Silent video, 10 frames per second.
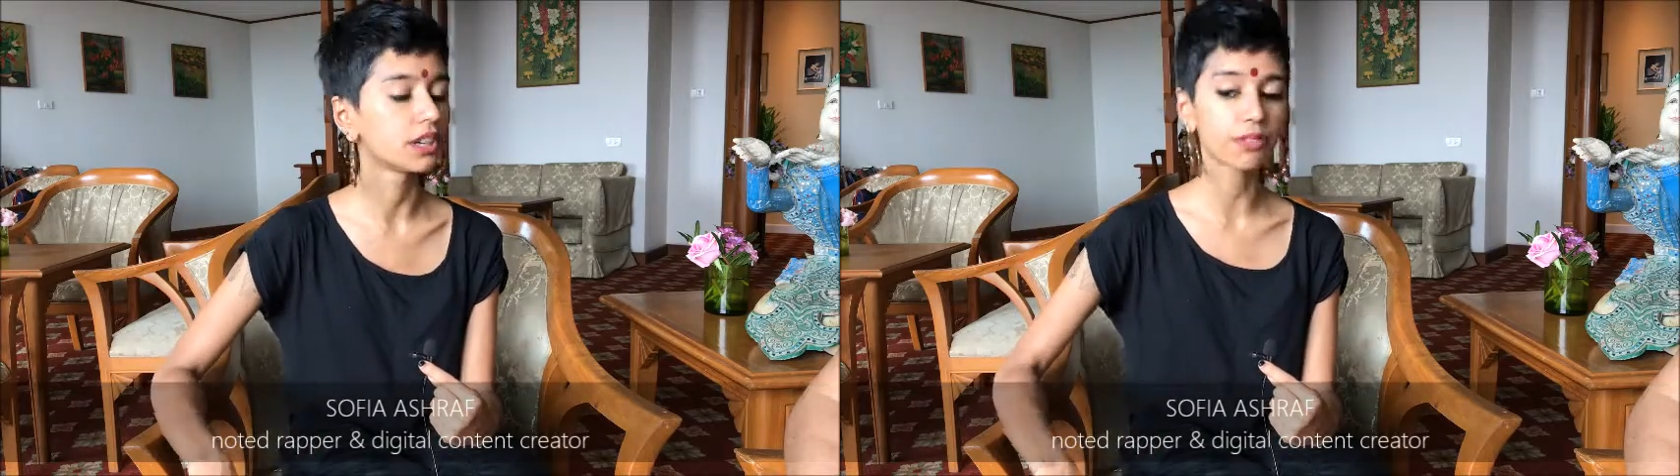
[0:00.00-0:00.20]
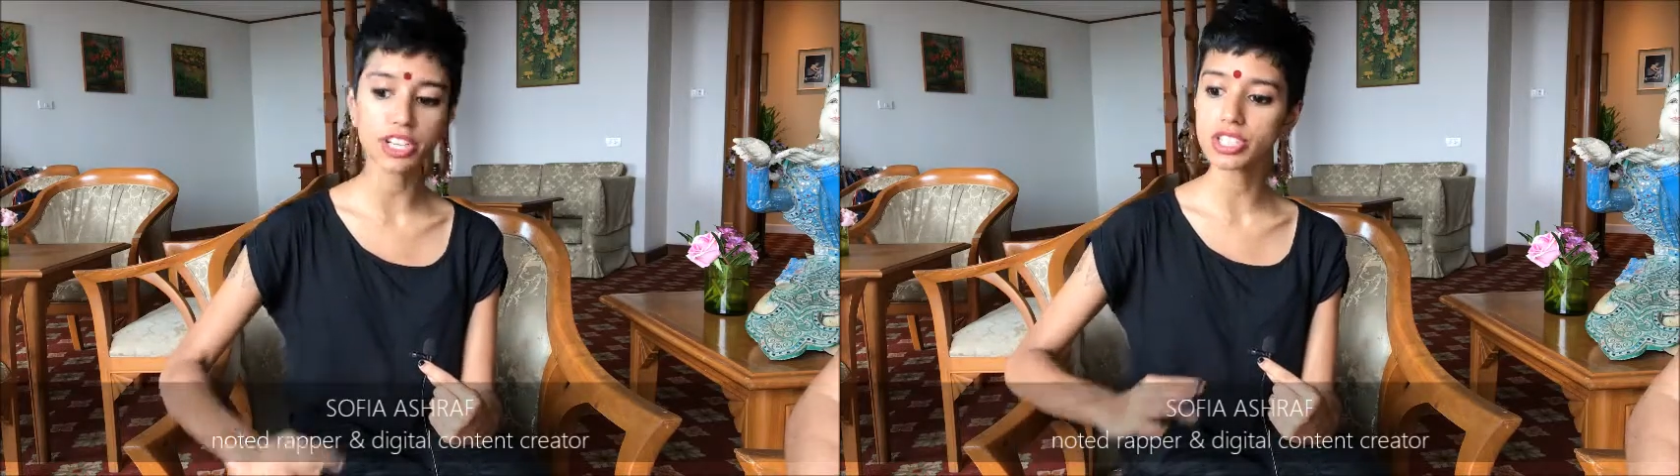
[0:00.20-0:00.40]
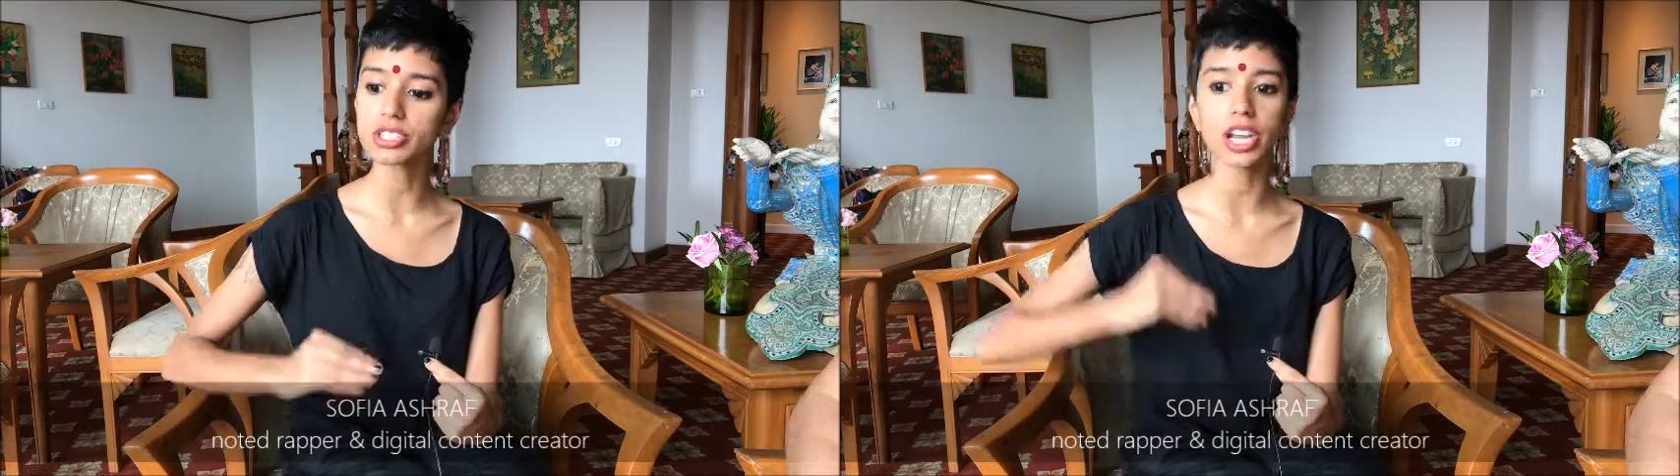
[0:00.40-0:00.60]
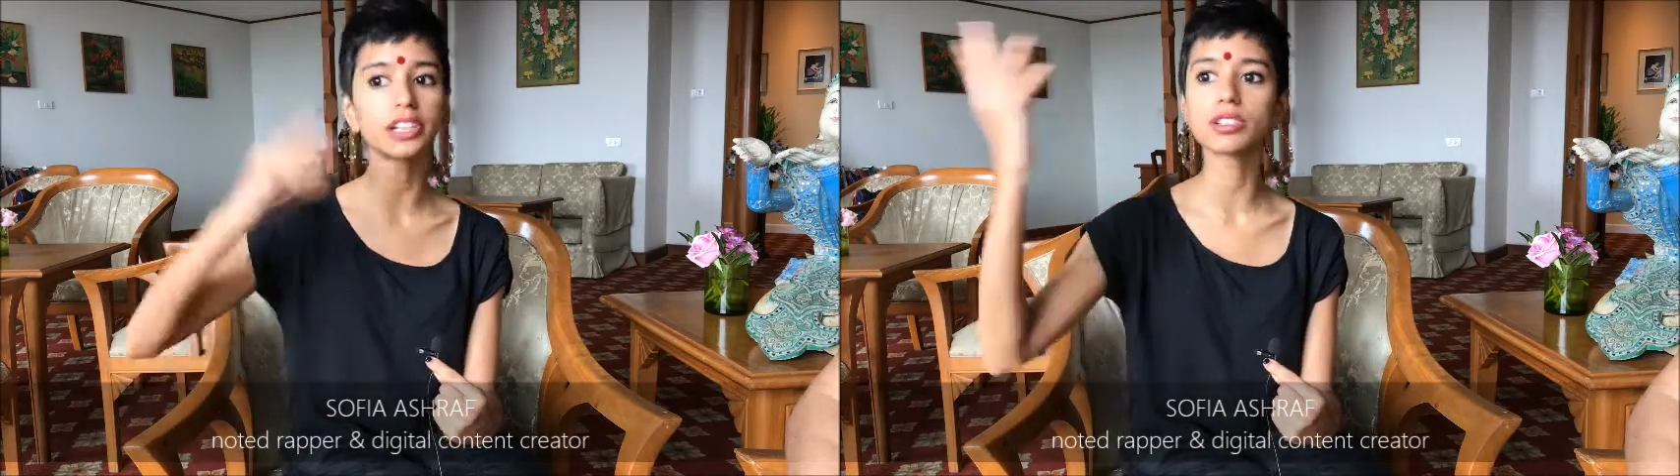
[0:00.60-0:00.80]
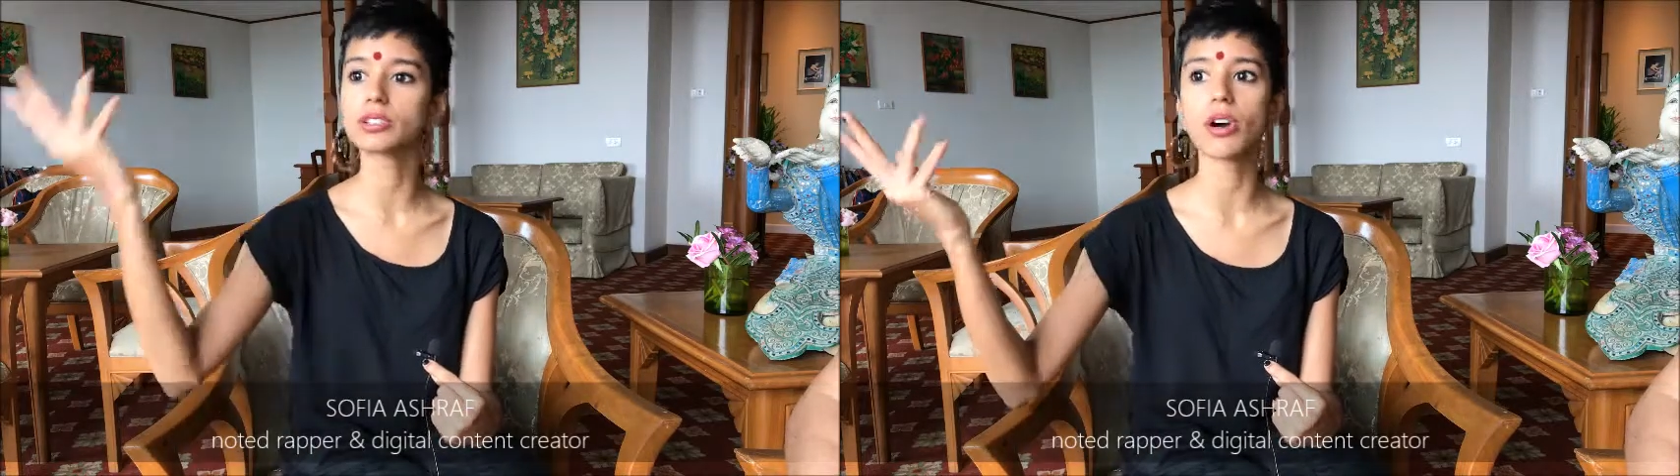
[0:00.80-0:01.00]
If I just
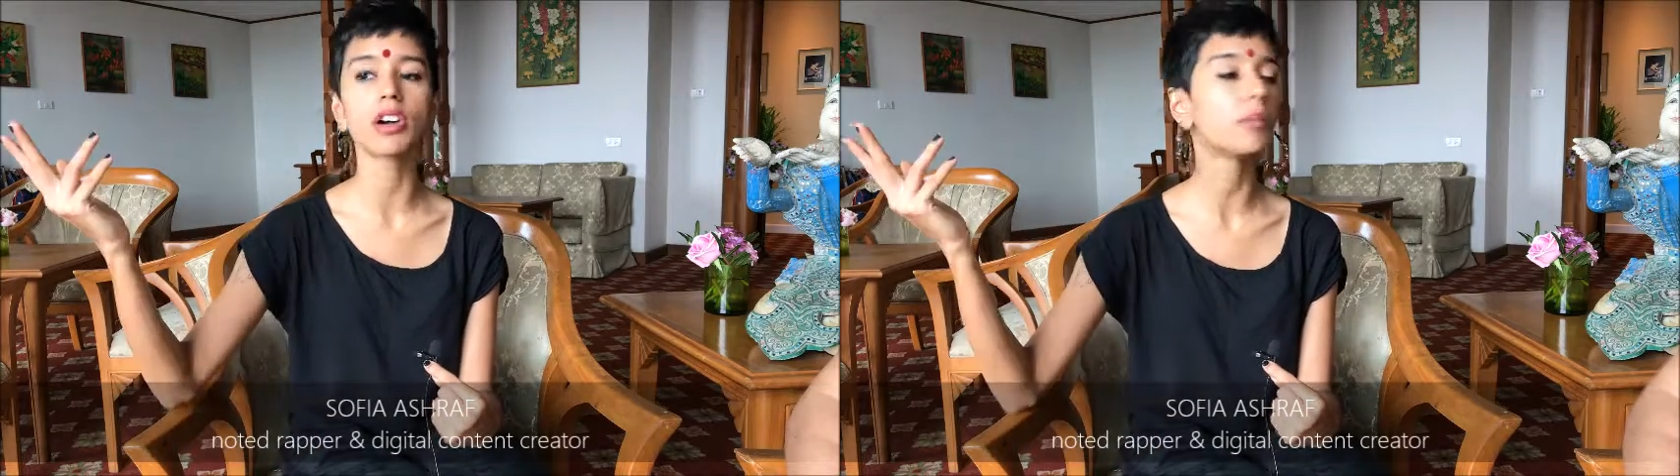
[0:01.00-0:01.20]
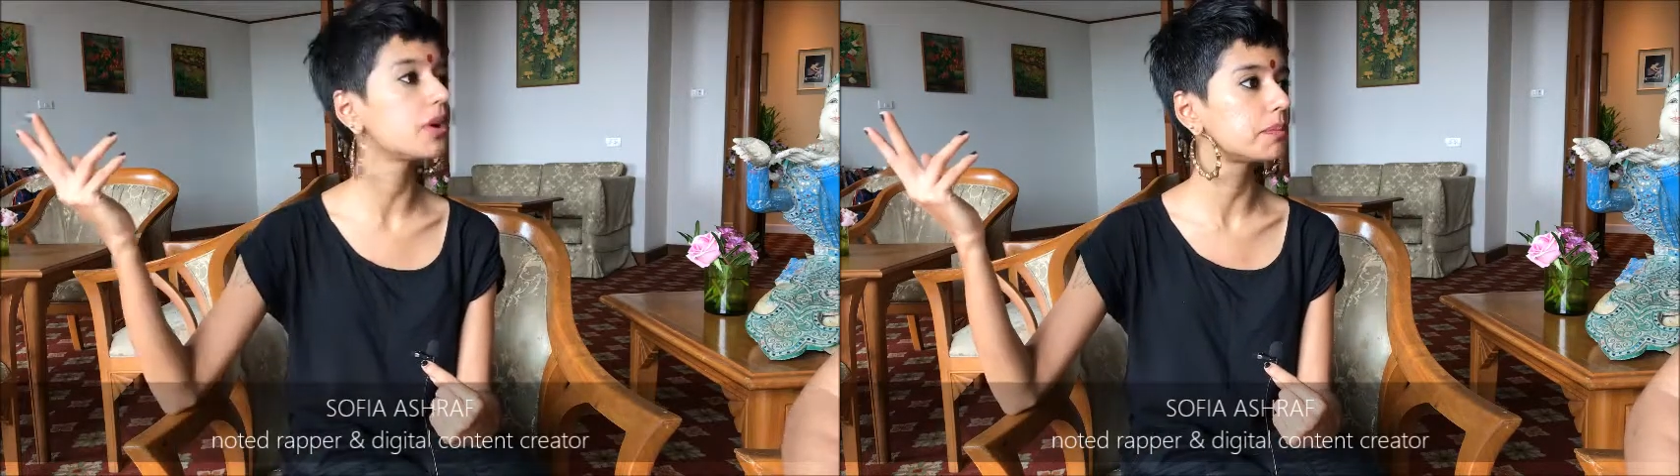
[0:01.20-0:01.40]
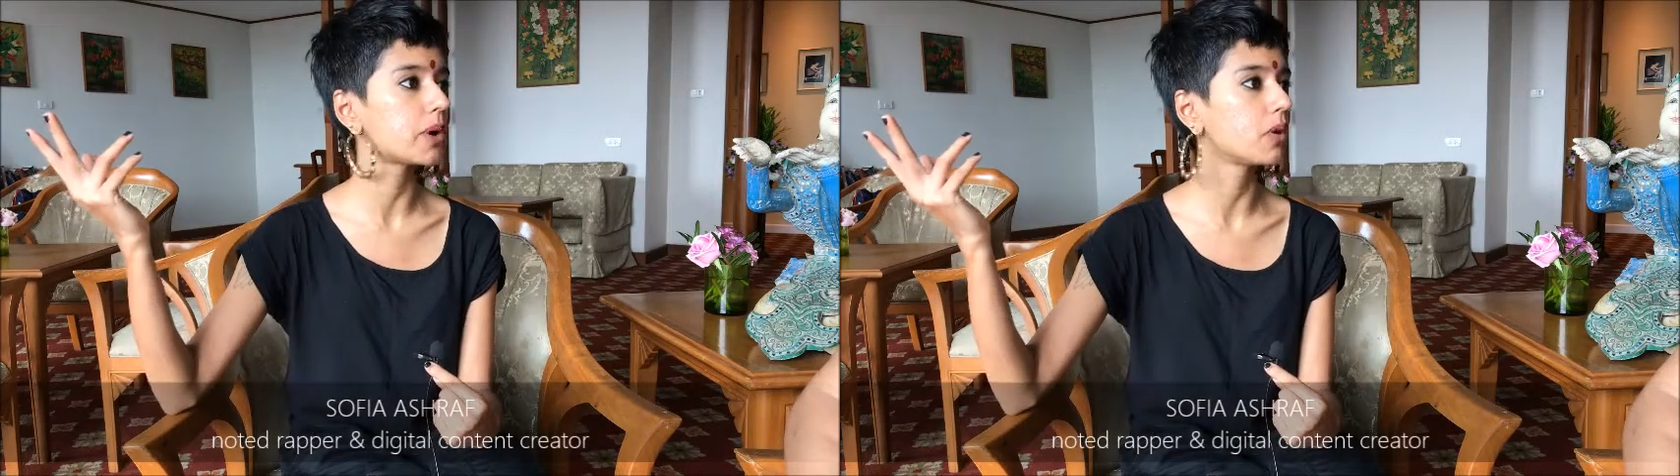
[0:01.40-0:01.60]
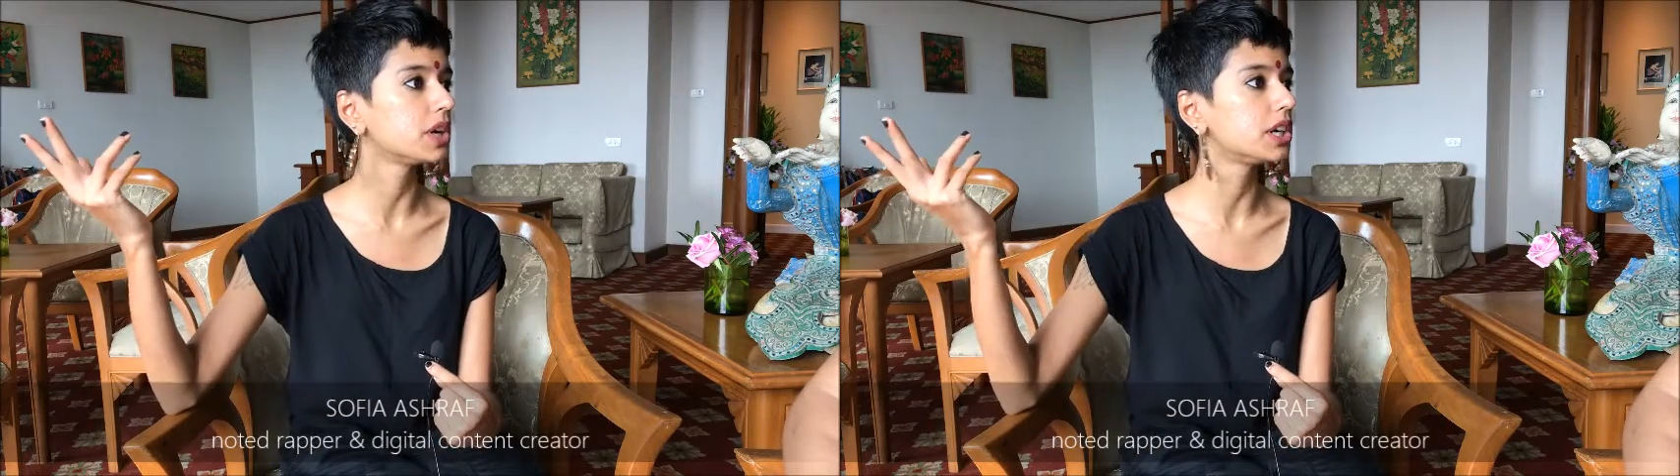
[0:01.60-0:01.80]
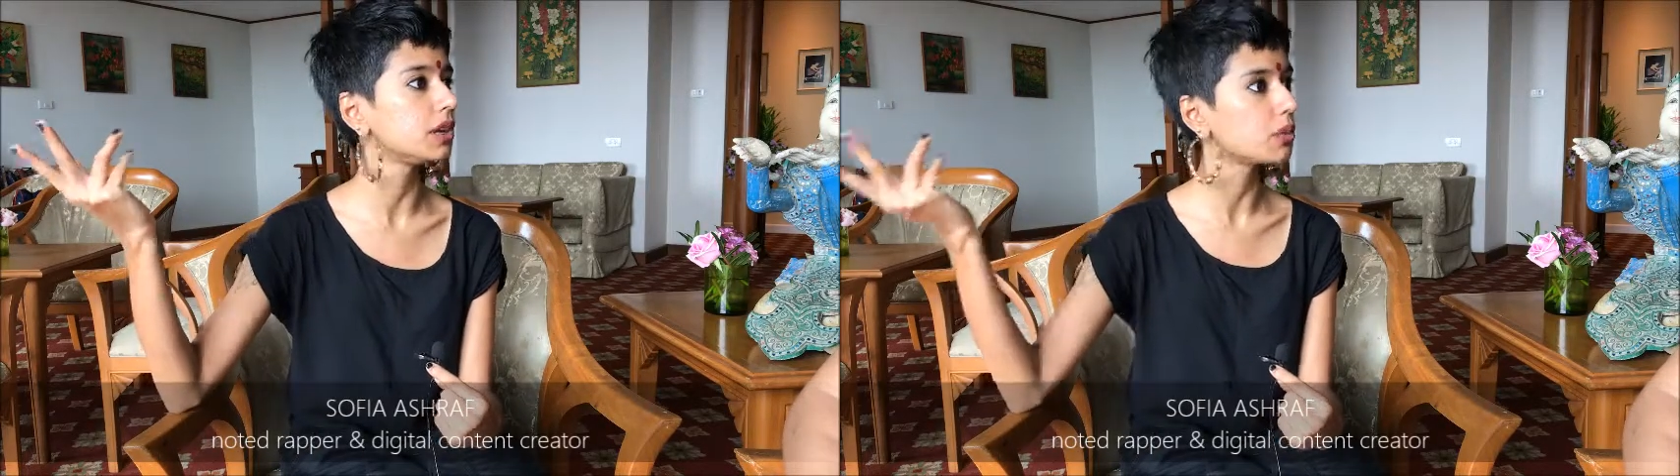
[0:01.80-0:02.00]
write a song about
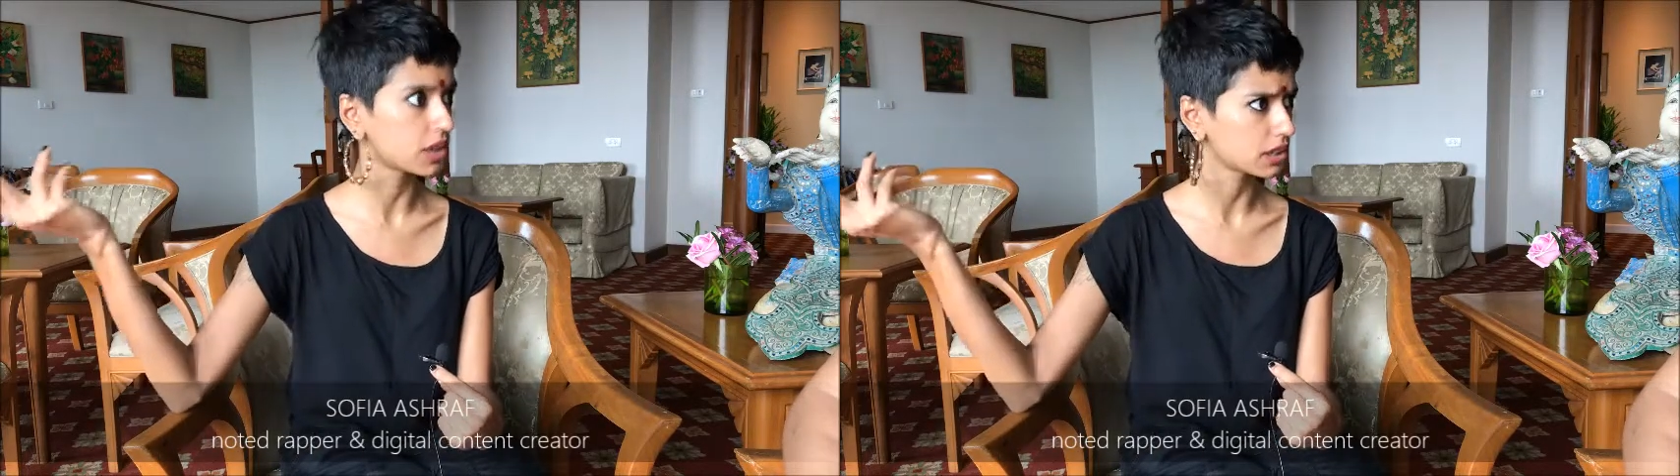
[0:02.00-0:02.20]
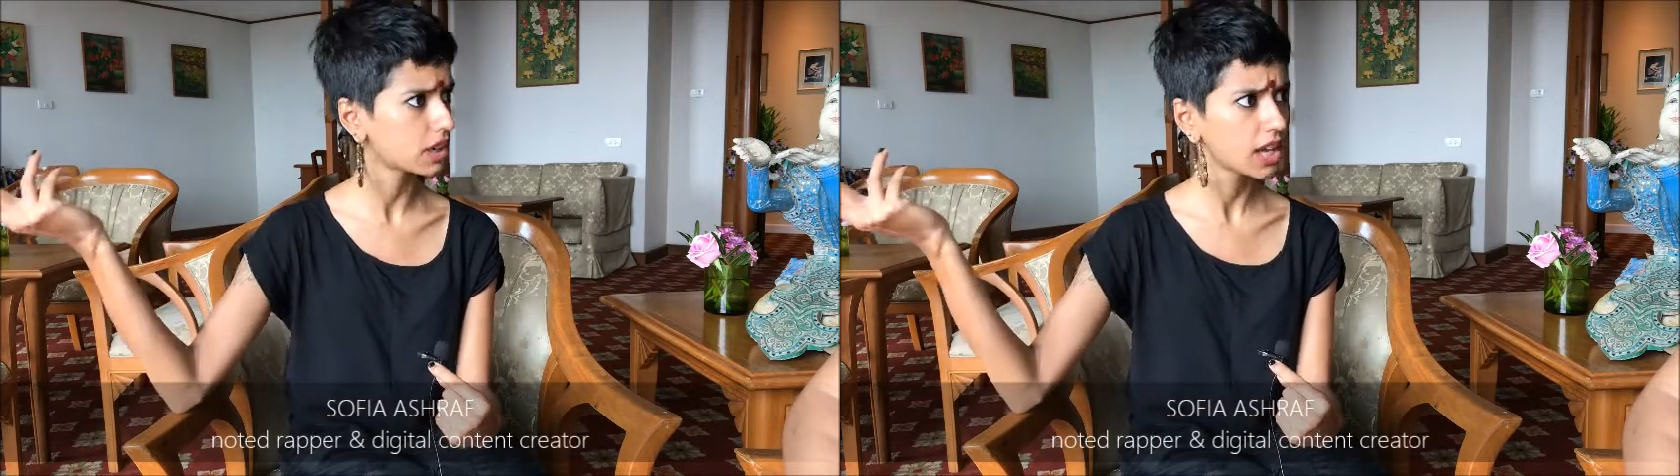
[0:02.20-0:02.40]
poverty, what?